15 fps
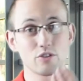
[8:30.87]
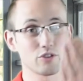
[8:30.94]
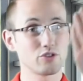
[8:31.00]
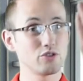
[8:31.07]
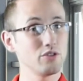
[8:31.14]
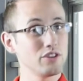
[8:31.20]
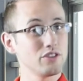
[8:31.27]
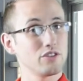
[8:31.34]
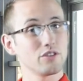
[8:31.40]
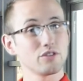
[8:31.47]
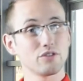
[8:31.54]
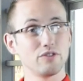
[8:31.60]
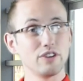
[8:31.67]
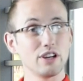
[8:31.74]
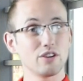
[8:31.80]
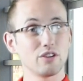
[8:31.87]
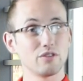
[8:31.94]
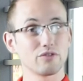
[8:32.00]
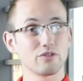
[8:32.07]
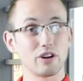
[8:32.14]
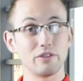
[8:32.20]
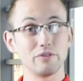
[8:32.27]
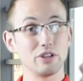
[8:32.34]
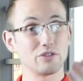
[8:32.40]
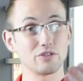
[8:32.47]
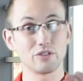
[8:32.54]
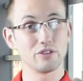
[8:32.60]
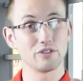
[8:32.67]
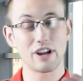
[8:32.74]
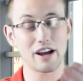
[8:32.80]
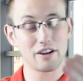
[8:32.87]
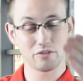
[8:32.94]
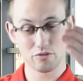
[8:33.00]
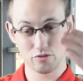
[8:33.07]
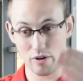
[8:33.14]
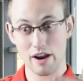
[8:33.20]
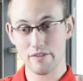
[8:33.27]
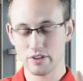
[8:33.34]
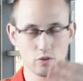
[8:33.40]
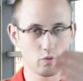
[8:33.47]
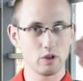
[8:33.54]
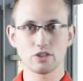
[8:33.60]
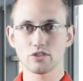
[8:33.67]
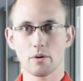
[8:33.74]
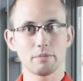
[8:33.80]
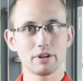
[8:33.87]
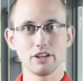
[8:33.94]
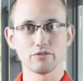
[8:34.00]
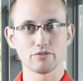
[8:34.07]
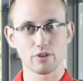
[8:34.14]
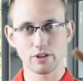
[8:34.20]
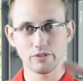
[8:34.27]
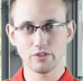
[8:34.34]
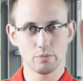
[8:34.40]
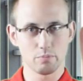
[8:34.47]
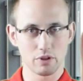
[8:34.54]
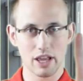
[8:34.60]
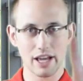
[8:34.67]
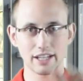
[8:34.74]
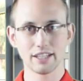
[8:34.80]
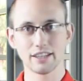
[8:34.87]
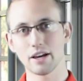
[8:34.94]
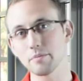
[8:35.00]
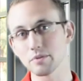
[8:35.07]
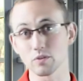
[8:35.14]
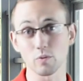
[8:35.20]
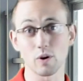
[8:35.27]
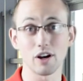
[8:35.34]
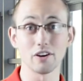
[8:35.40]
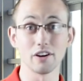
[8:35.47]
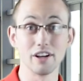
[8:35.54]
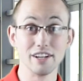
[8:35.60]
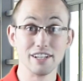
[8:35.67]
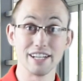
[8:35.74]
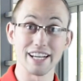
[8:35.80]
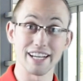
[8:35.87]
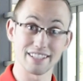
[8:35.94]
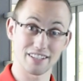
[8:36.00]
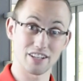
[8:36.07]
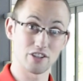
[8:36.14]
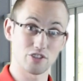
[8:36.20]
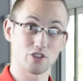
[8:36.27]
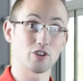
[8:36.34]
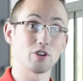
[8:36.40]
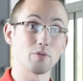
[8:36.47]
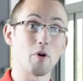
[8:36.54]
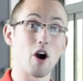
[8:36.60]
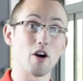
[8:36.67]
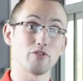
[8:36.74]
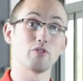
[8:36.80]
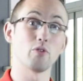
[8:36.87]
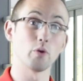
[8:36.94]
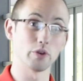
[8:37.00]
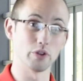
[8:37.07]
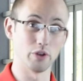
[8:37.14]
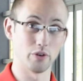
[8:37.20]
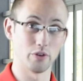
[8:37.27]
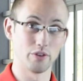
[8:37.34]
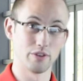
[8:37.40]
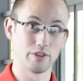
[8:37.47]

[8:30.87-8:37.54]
or as soon as there's a vehicle in front of you, so you're not driving with somebody in front of you, blinding them as well, it's going to turn them off for you.